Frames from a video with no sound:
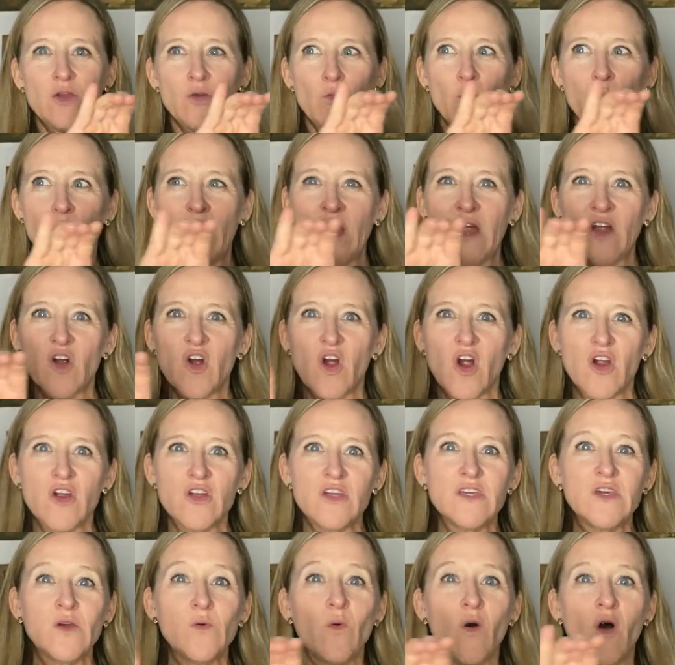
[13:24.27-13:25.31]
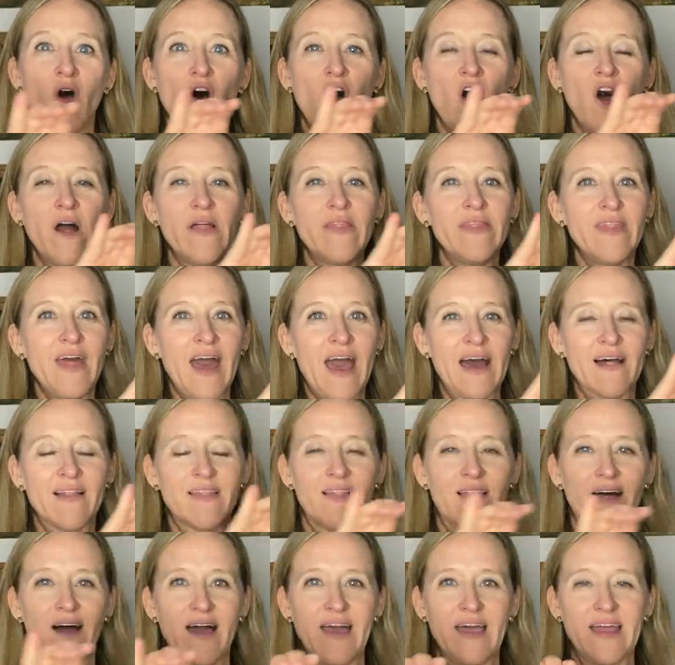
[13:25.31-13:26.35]
where are you on that
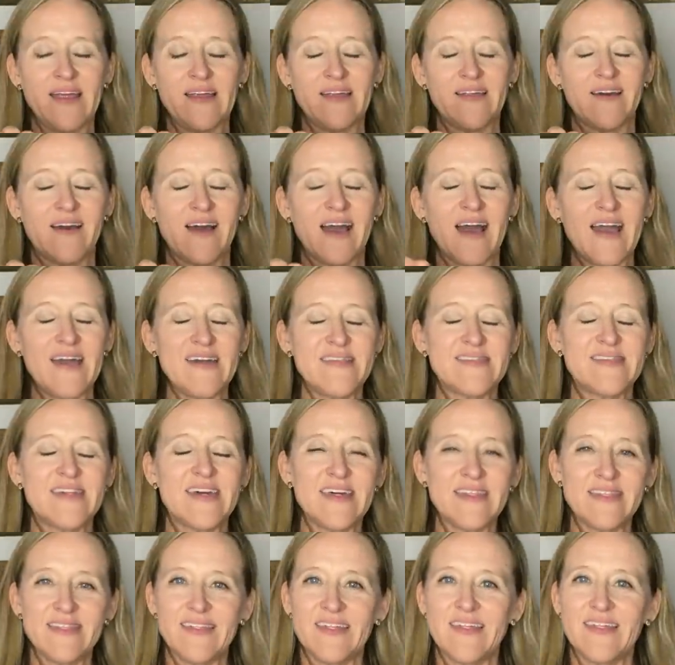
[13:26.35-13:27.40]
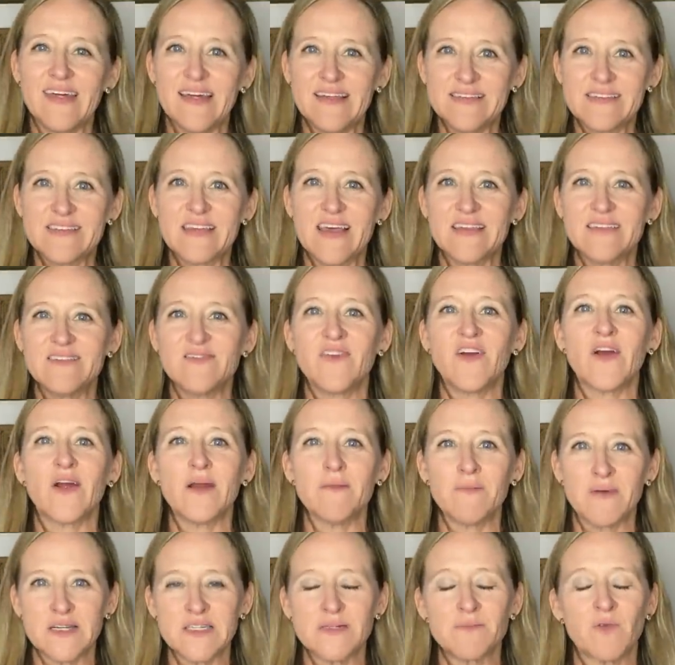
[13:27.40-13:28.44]
line? I think that it's it's very
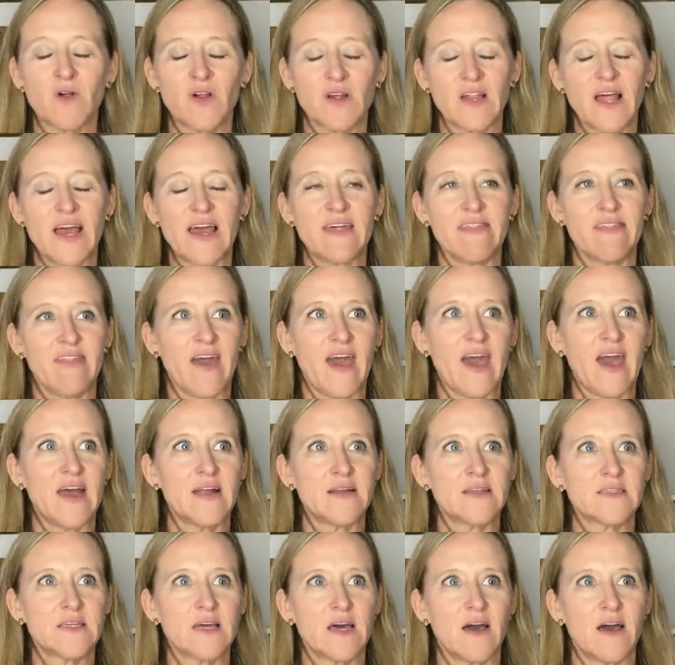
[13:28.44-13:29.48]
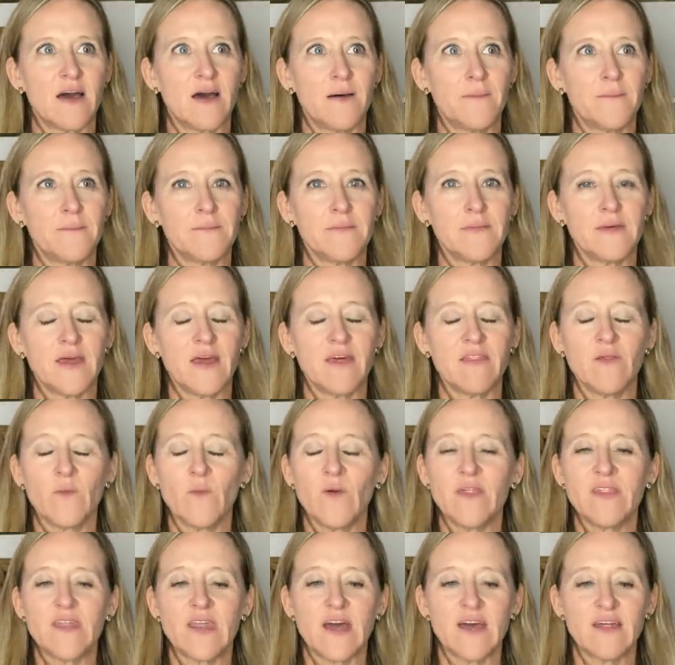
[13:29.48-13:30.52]
much more like that um, in the
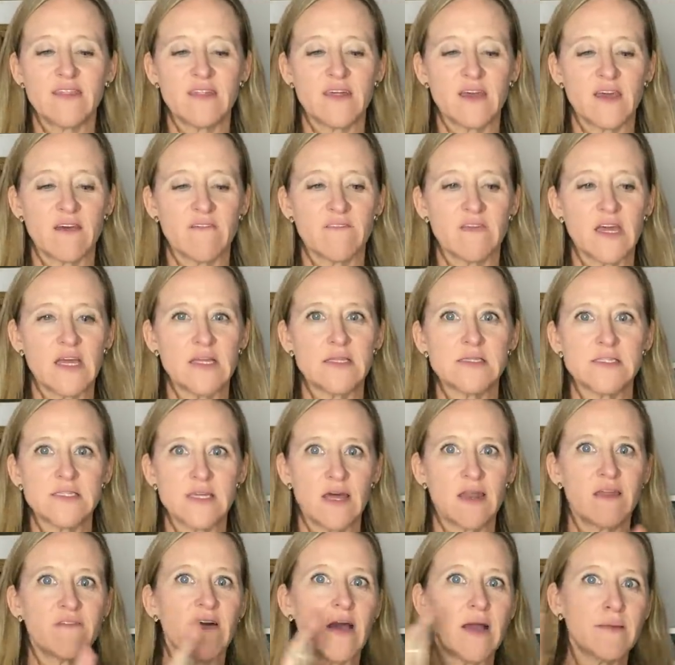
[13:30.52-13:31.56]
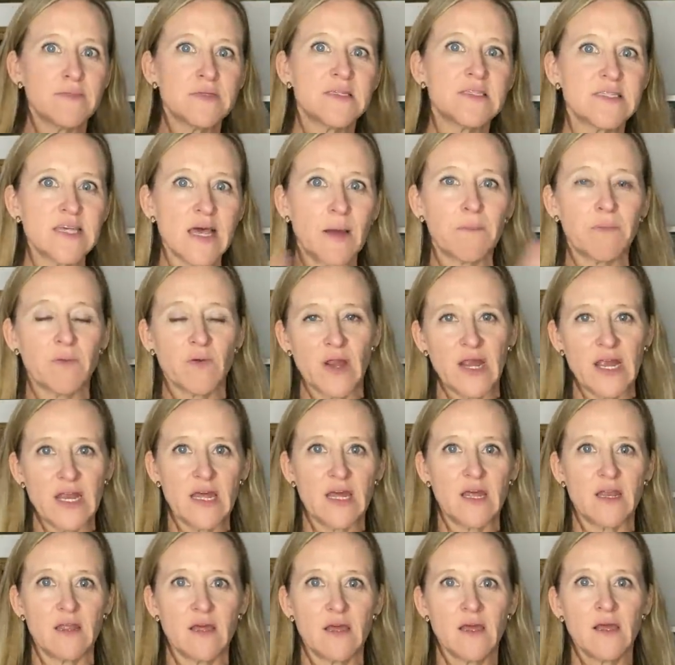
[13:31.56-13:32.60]
way that I think of it, instead of I'm
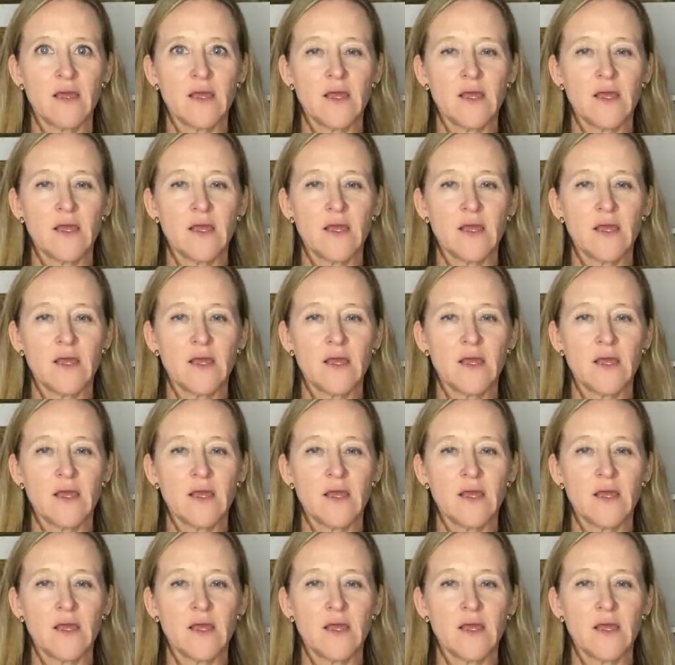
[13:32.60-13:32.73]
separated